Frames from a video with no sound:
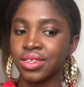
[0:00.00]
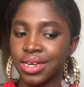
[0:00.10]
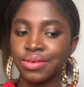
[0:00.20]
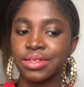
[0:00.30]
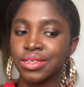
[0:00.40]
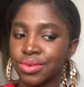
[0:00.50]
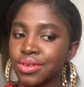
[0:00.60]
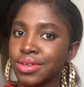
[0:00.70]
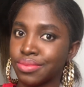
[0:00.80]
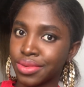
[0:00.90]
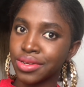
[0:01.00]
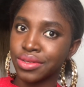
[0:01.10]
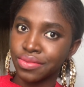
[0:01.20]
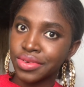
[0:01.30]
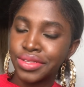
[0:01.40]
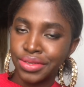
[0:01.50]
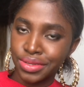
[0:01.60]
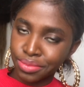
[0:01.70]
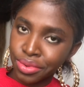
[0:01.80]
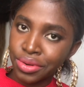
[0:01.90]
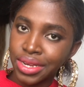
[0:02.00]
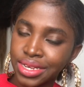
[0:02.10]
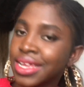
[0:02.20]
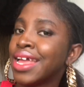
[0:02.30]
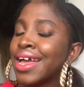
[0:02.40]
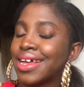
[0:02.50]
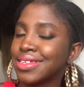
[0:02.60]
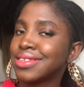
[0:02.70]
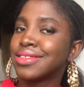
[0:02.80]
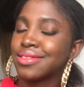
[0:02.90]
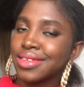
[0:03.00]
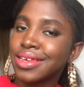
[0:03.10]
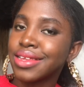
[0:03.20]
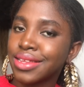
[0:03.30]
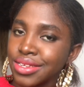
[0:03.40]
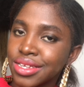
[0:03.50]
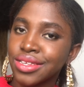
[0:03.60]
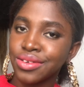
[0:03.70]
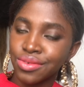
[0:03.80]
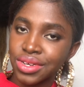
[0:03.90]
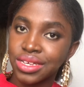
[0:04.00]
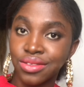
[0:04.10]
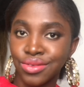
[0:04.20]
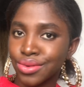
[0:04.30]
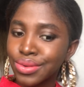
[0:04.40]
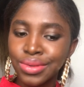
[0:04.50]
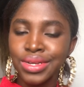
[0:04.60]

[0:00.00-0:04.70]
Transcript: Now, this is one of the best universities in Poland, and they still take in HND holders. So,